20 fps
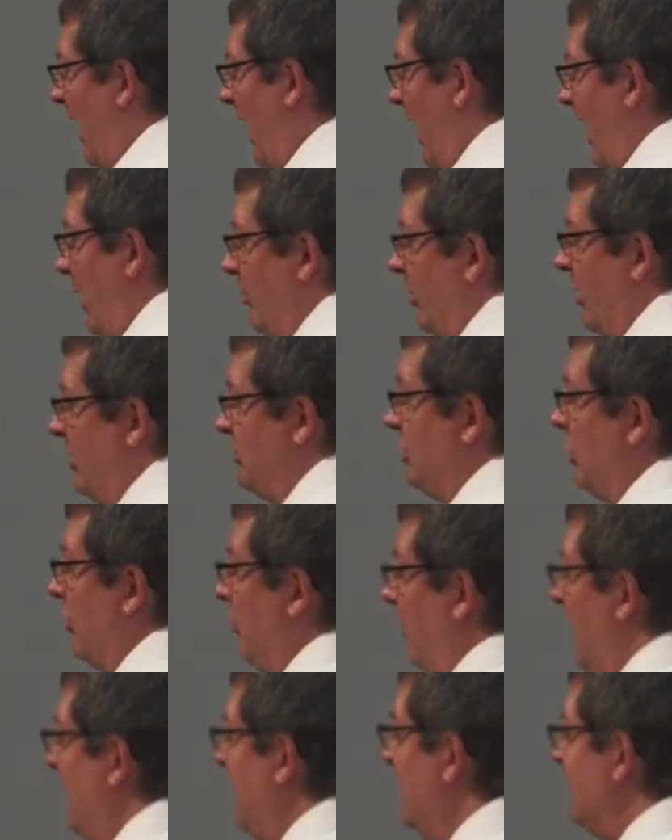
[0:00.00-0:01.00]
Hibernate's a
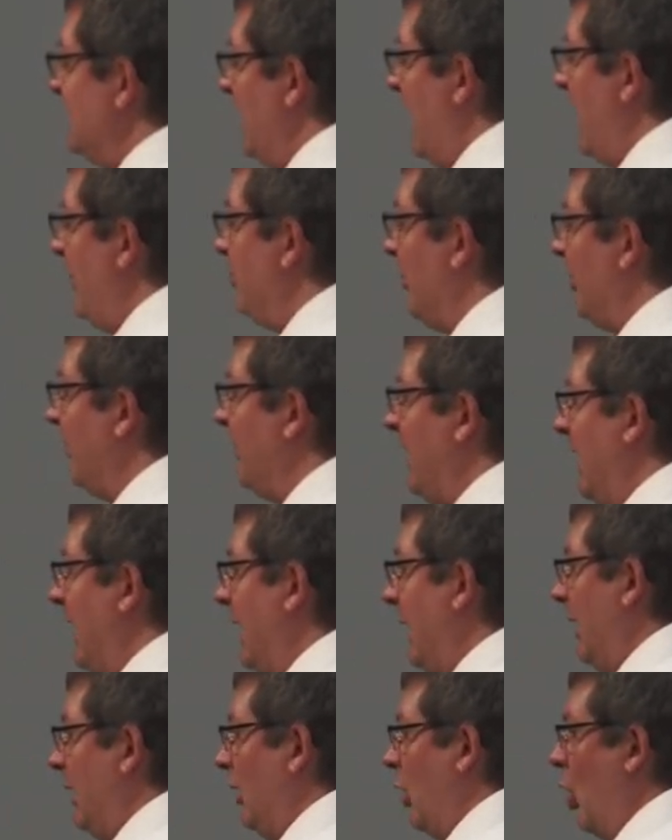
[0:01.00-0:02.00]
great example of
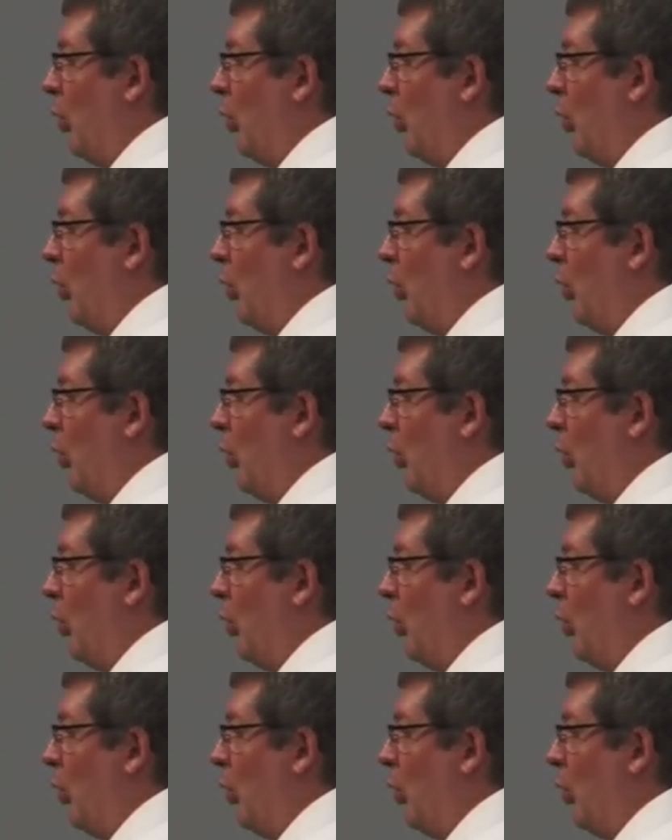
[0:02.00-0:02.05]
that.